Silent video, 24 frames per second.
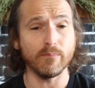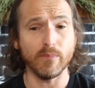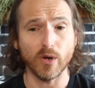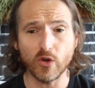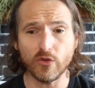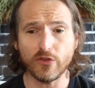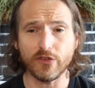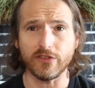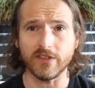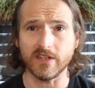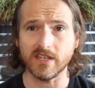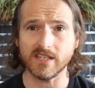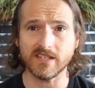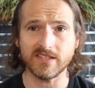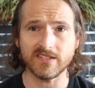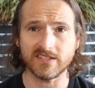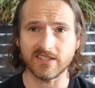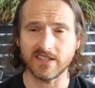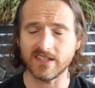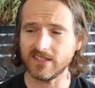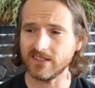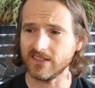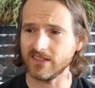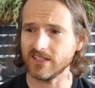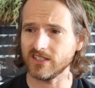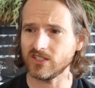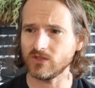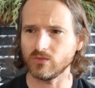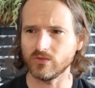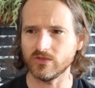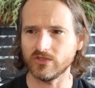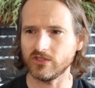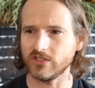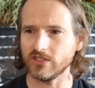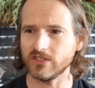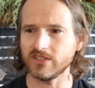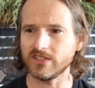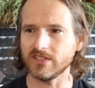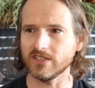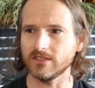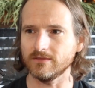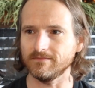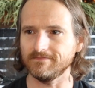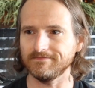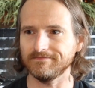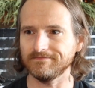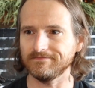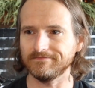both these. This was just
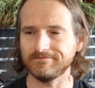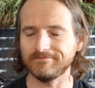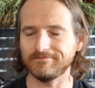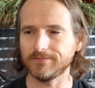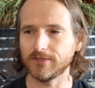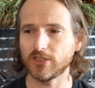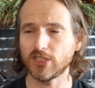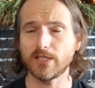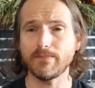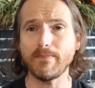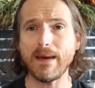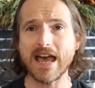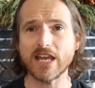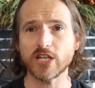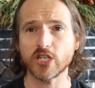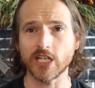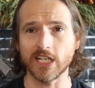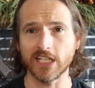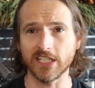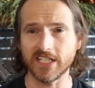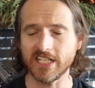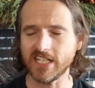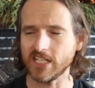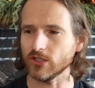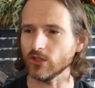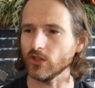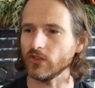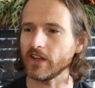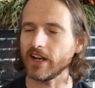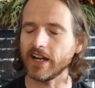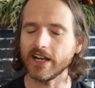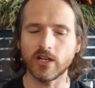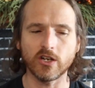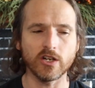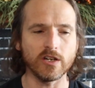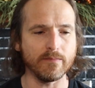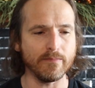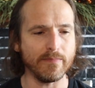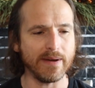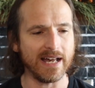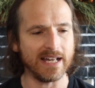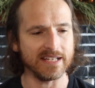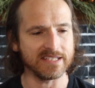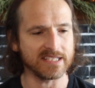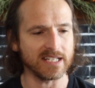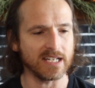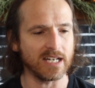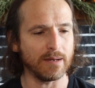a smashing deal that I couldn't
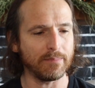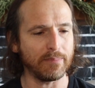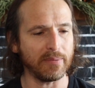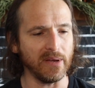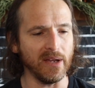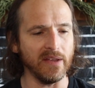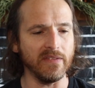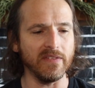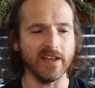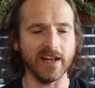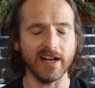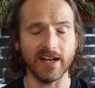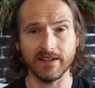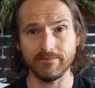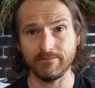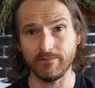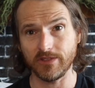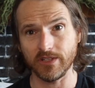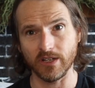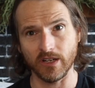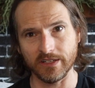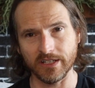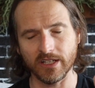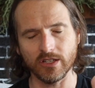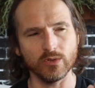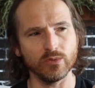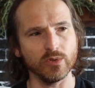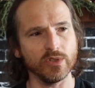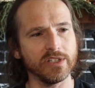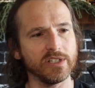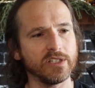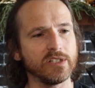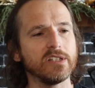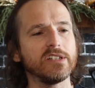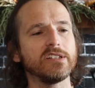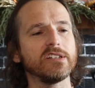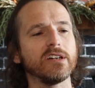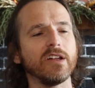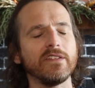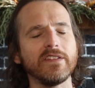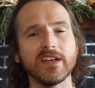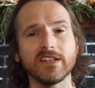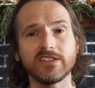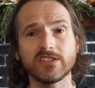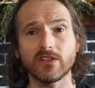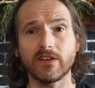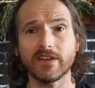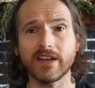pass up, and then I saw another really good deal on
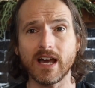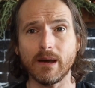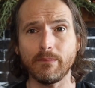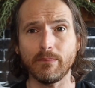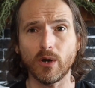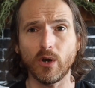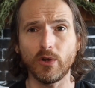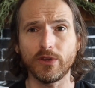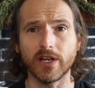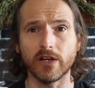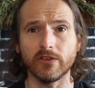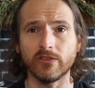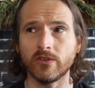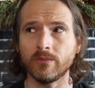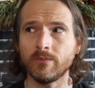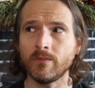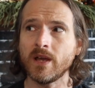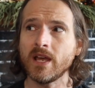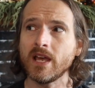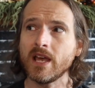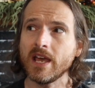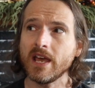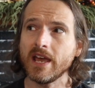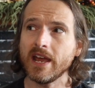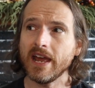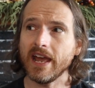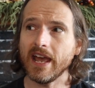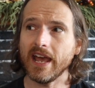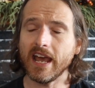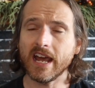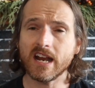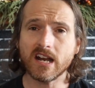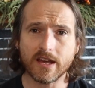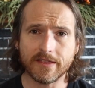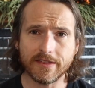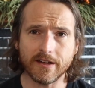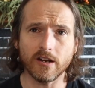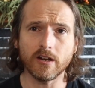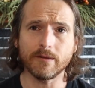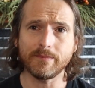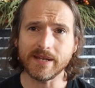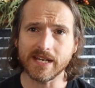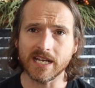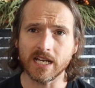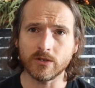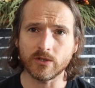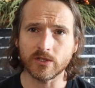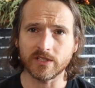this, so I got both of them, and I thought it would
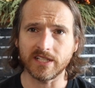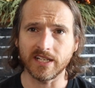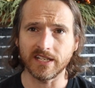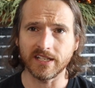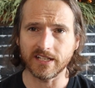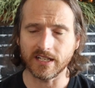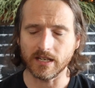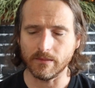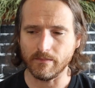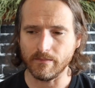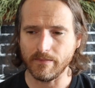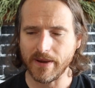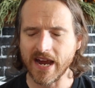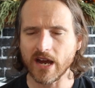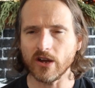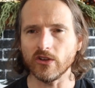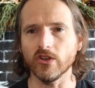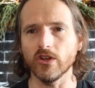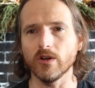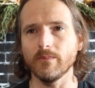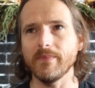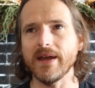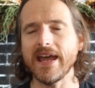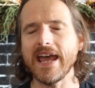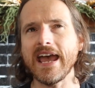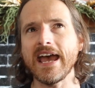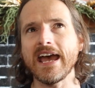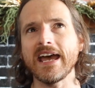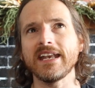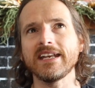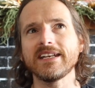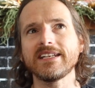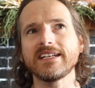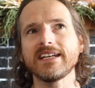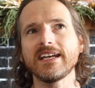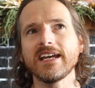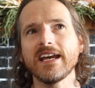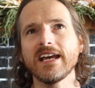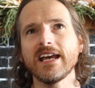be interesting to compare them. And